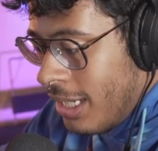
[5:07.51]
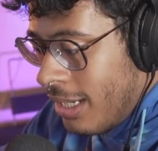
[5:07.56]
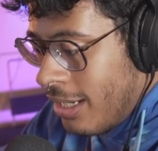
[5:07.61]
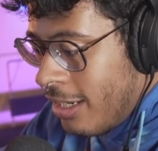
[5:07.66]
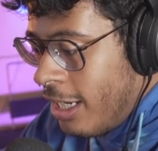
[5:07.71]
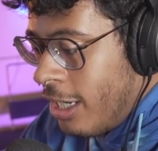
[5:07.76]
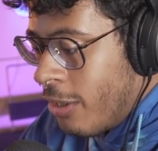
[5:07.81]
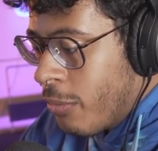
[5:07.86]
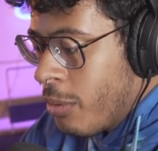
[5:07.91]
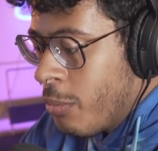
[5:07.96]

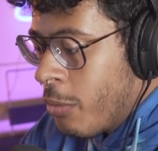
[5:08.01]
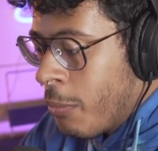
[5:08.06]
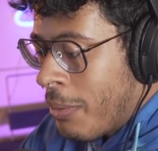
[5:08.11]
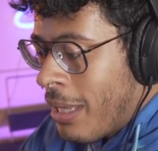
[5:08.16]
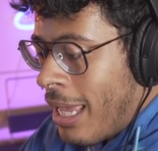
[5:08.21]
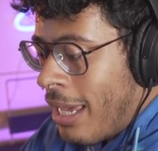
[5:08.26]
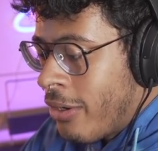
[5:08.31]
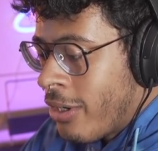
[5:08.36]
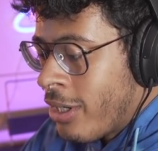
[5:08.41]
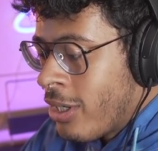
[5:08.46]
Here we will
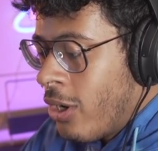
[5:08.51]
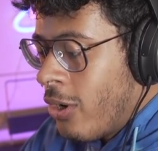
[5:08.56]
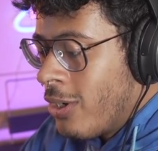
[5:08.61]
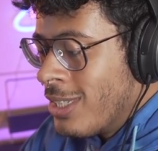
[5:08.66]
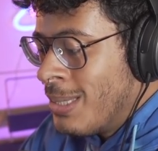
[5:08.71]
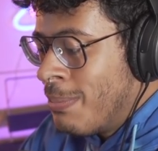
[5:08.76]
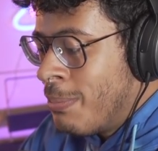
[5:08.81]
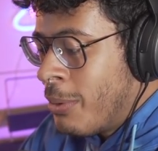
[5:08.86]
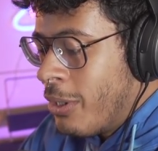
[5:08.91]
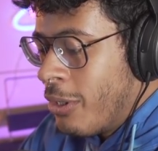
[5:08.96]
plan our
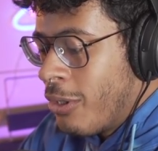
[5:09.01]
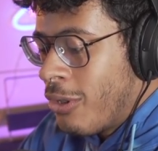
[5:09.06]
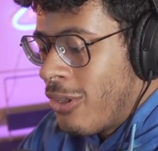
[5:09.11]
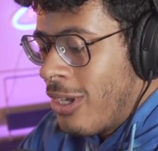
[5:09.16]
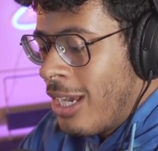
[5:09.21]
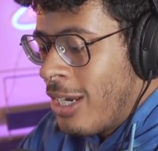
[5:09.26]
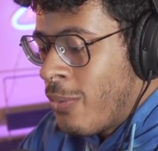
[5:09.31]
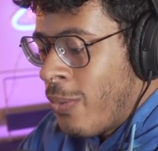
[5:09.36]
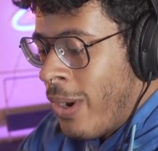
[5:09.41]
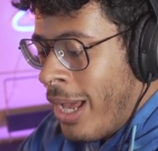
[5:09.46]
god's birth
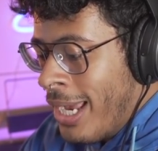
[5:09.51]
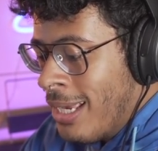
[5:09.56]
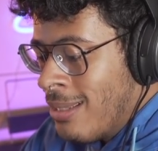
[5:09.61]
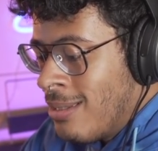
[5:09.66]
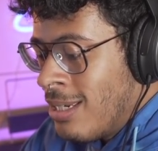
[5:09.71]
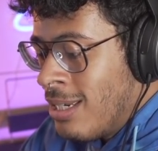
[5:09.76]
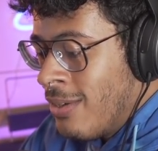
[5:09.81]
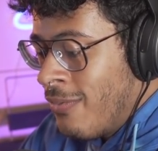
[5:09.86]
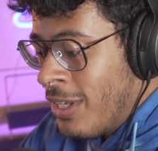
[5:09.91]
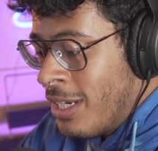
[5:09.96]
and rise
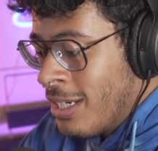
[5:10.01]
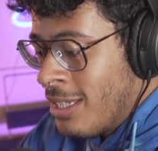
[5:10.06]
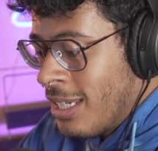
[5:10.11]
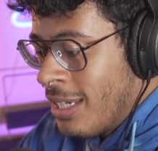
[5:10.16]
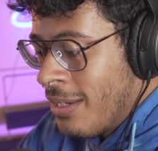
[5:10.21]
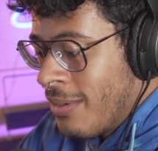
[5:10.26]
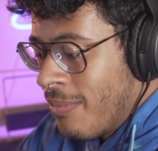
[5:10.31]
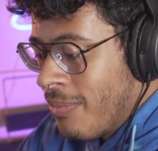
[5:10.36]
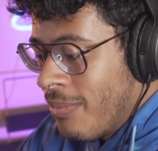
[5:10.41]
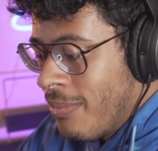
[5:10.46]
to
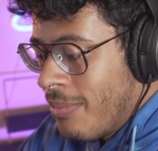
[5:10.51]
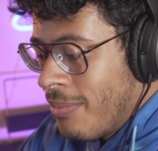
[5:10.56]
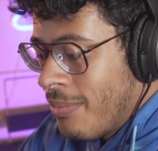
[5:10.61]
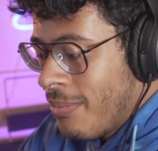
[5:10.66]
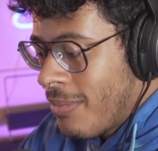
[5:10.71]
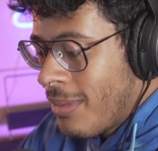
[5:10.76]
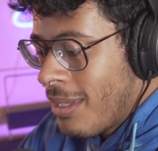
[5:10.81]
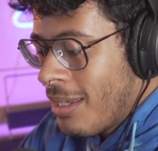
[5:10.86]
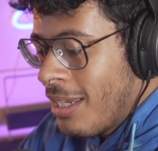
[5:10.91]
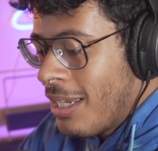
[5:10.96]
divinity.
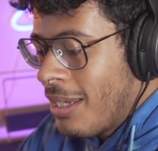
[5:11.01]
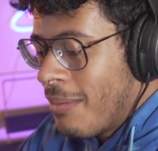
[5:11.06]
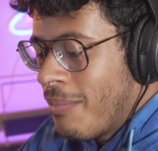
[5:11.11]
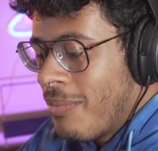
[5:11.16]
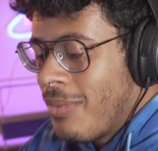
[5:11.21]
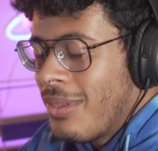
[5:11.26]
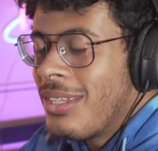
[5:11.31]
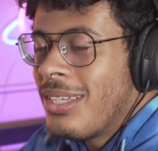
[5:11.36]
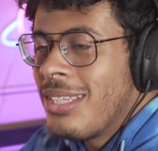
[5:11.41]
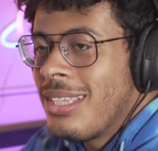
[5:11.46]

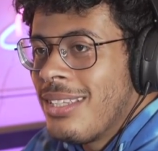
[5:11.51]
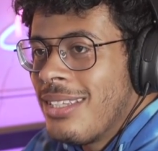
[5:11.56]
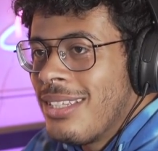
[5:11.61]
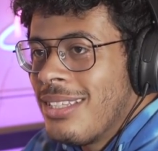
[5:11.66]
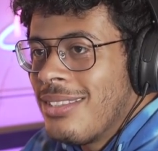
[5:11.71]
Um, it,